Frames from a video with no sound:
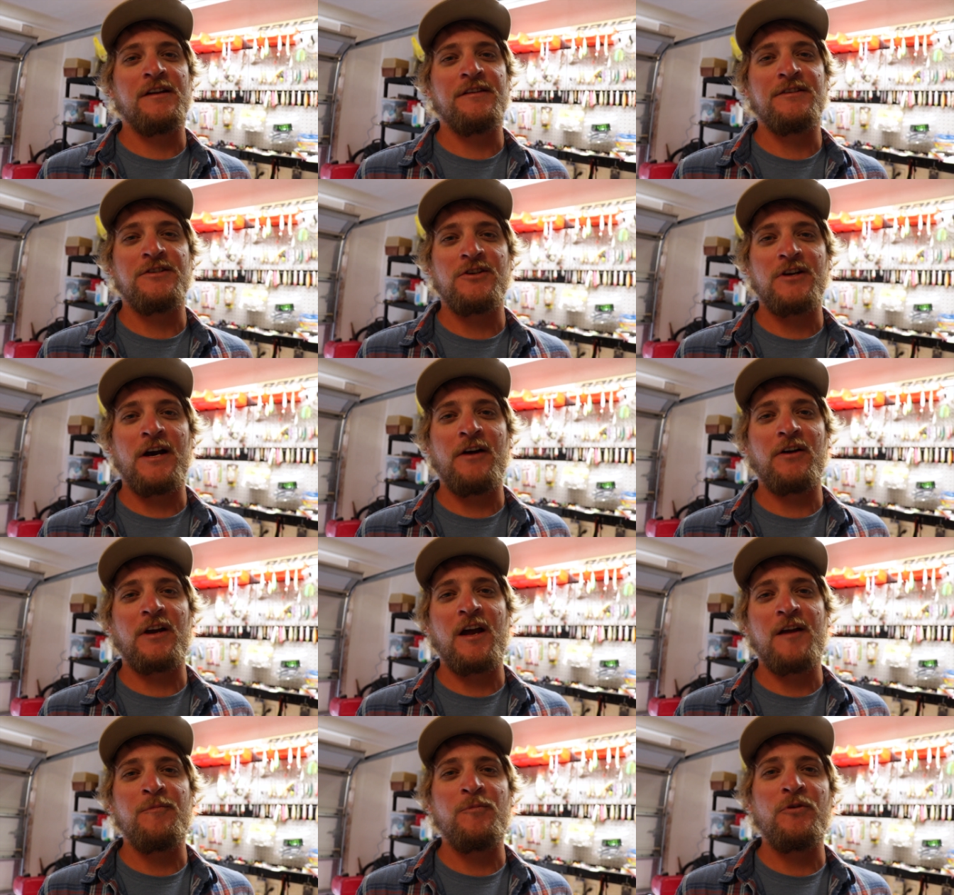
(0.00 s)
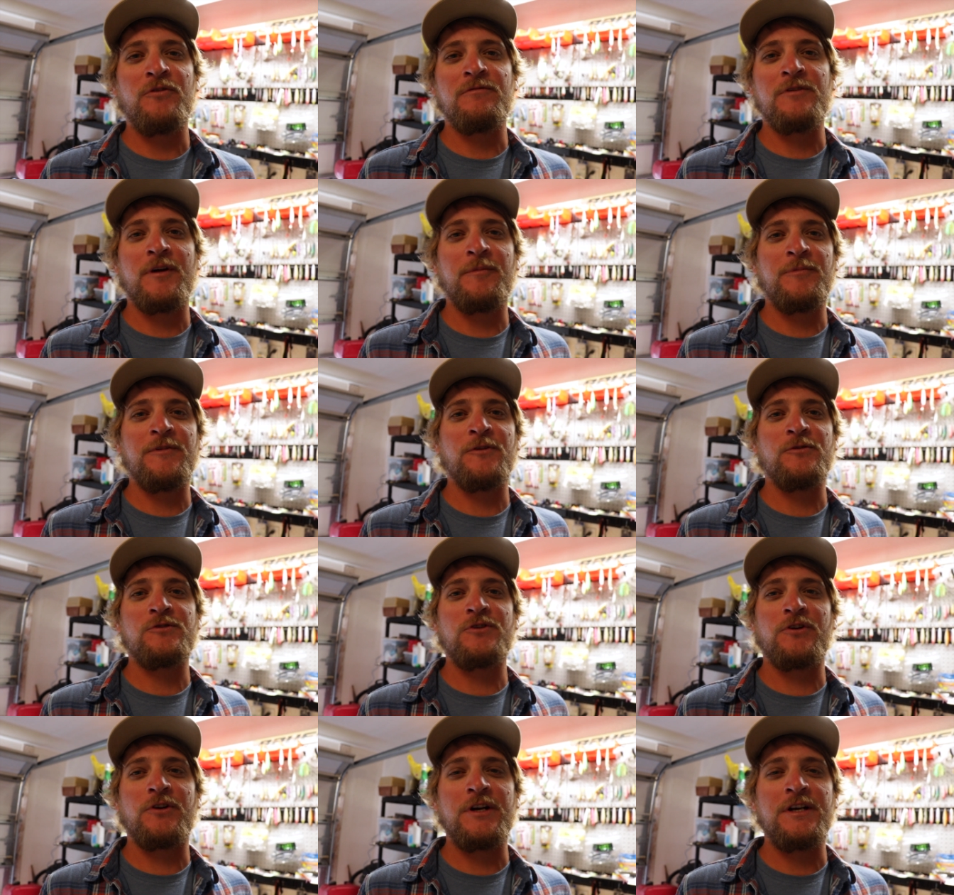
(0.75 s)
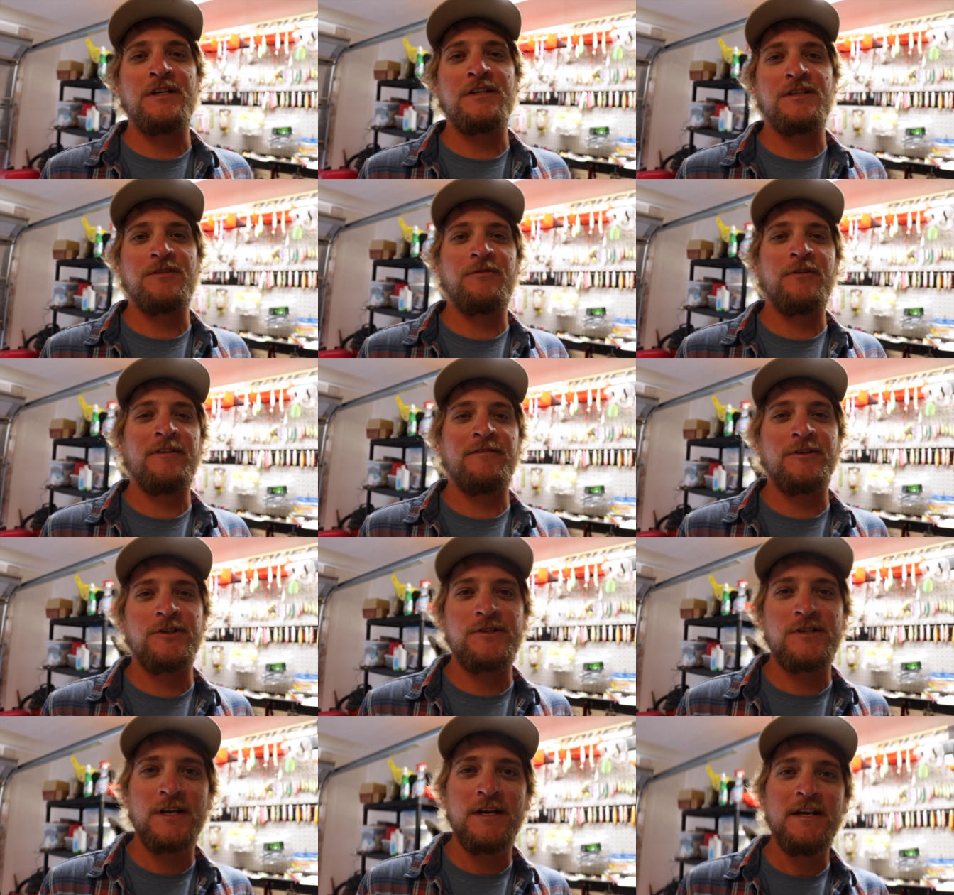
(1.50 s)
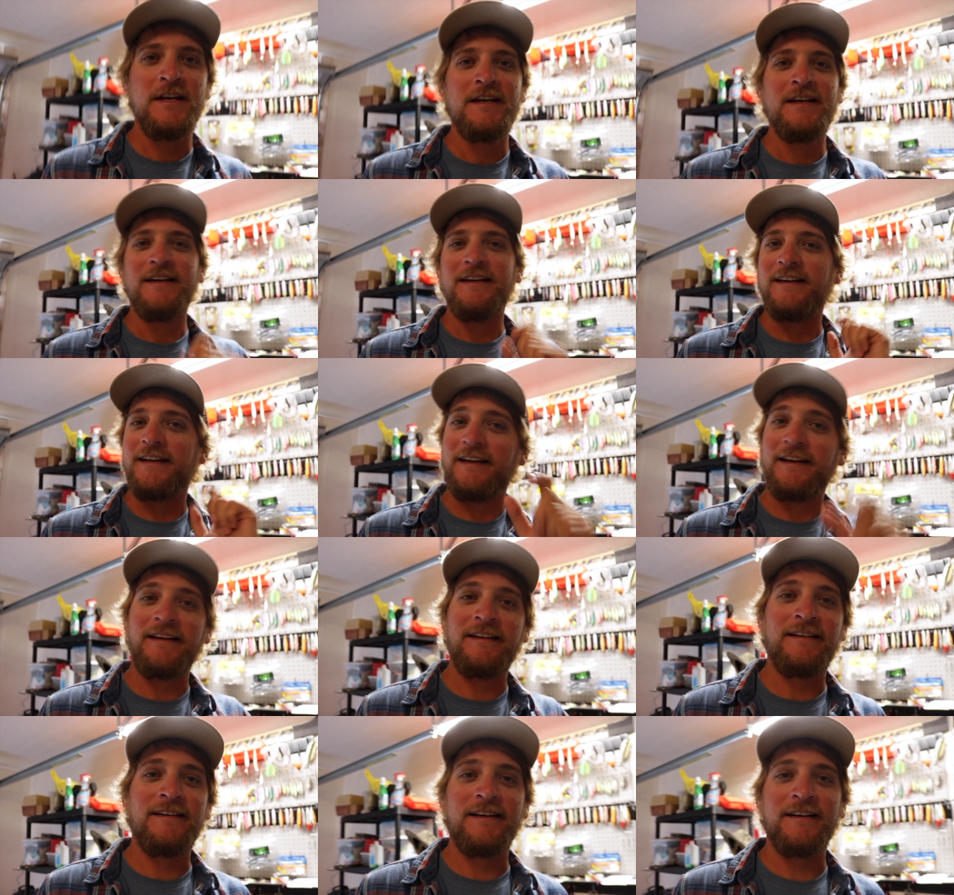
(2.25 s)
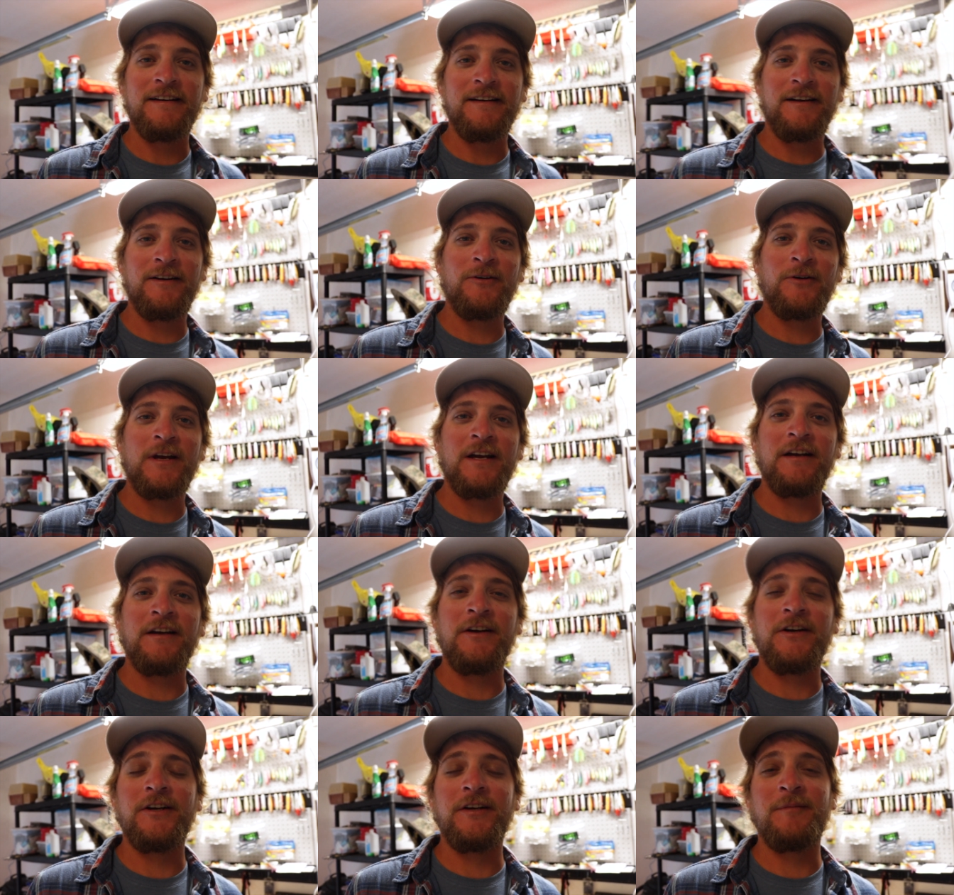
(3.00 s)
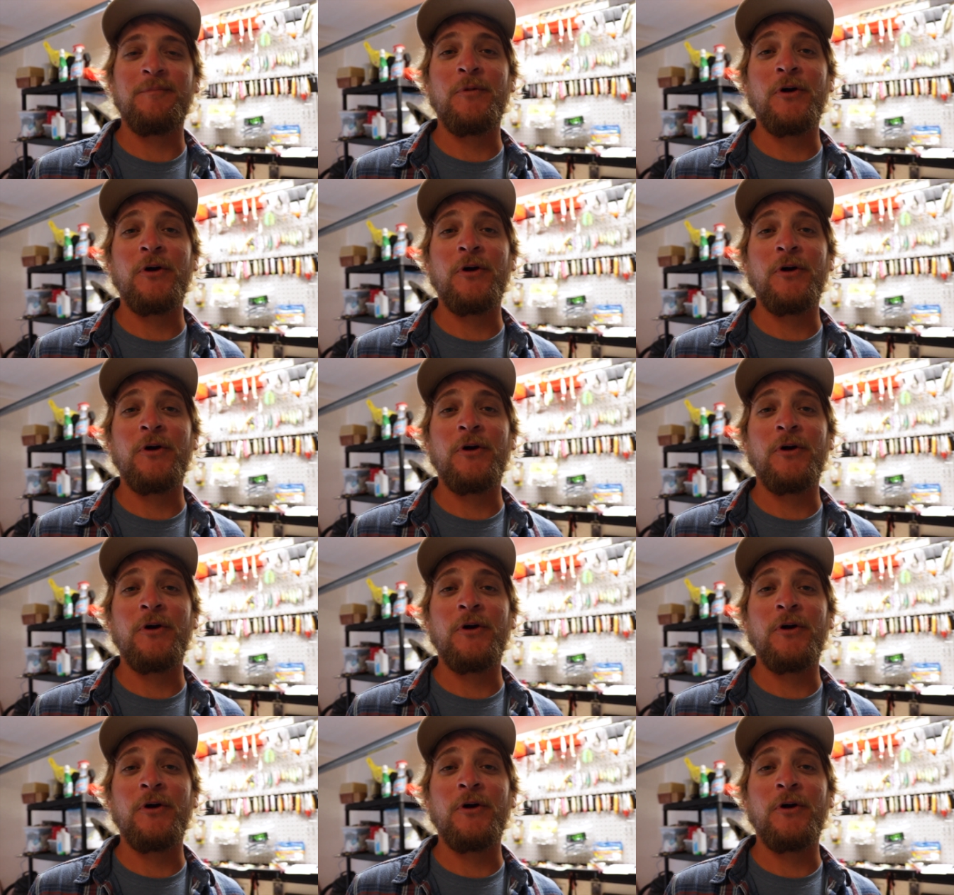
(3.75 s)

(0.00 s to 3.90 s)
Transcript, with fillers: of the trout kind of moving up in those creeks and rivers and uh, it'll get good.